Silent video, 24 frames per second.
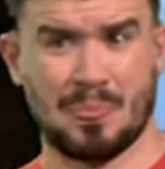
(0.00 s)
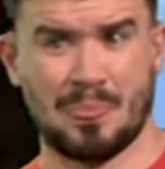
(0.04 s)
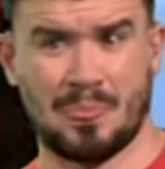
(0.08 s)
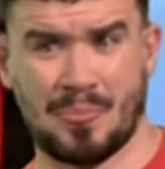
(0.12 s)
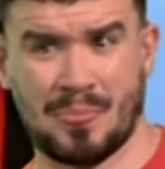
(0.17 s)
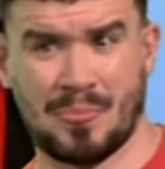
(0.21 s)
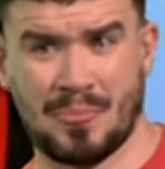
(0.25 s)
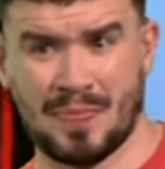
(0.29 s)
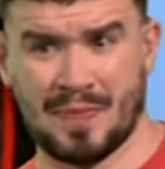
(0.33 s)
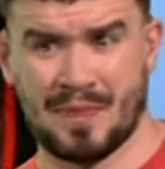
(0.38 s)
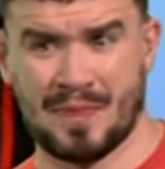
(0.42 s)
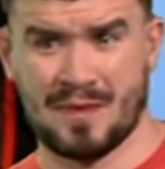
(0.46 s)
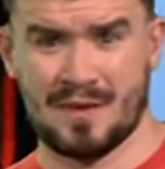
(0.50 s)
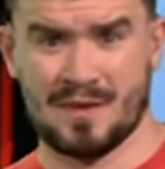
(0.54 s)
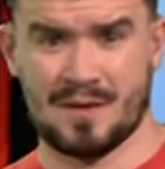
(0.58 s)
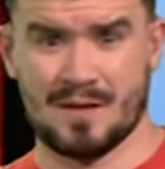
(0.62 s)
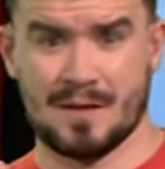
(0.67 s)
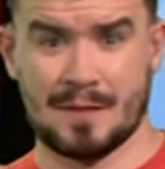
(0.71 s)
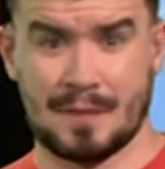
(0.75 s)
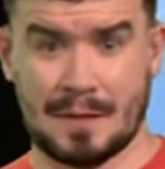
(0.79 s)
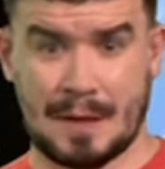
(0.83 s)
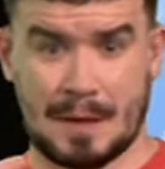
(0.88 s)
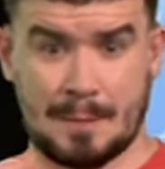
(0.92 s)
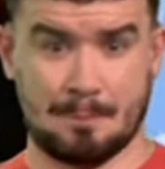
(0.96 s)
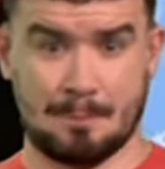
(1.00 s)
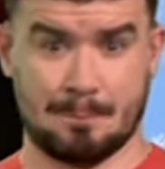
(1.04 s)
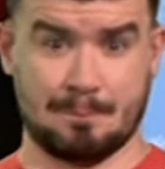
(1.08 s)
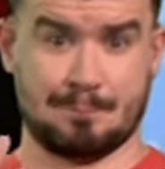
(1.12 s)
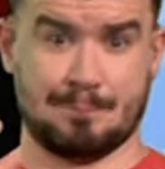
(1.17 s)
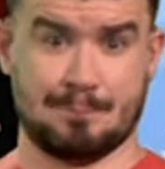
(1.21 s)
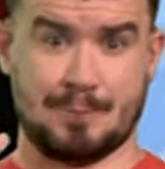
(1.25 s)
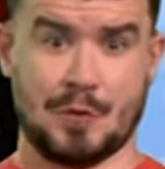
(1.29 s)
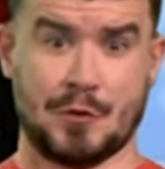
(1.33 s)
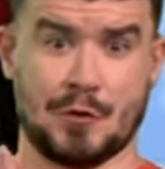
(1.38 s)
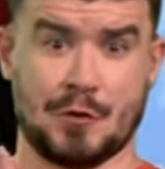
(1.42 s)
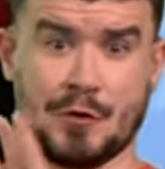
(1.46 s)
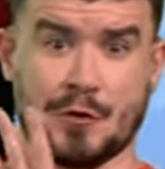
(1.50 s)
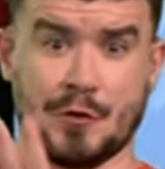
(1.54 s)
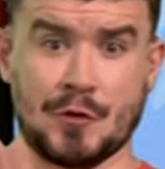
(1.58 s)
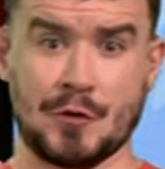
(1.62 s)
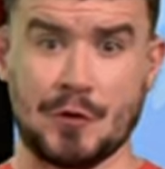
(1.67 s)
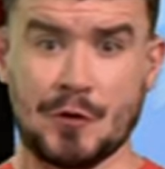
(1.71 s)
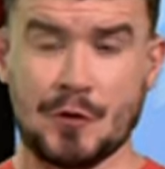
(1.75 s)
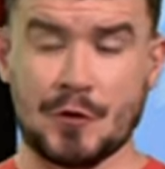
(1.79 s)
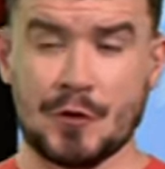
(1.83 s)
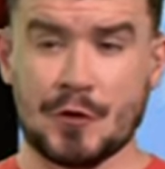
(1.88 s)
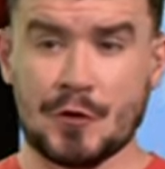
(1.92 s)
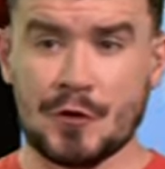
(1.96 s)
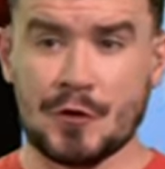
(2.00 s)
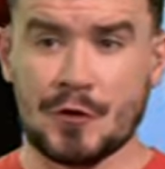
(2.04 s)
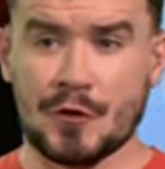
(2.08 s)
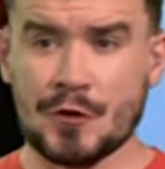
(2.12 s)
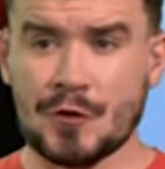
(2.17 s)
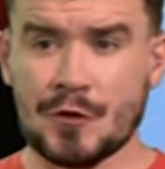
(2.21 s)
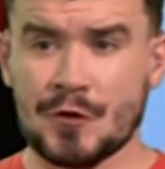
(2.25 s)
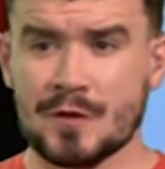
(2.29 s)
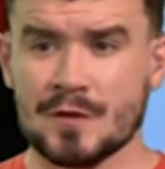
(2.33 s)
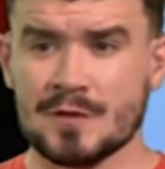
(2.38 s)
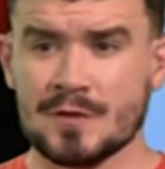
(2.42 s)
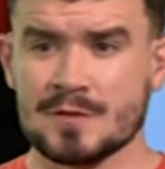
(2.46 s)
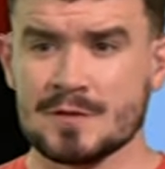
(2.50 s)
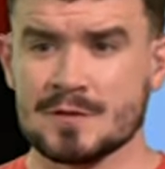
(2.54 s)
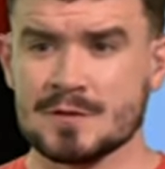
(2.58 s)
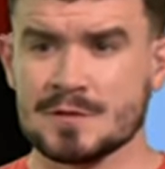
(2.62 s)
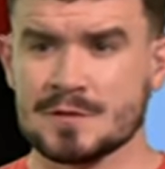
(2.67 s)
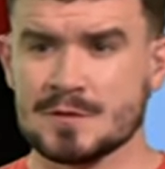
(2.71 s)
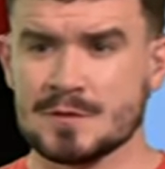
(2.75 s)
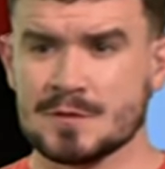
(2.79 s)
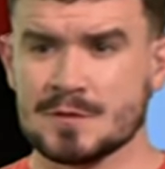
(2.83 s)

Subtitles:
(silent)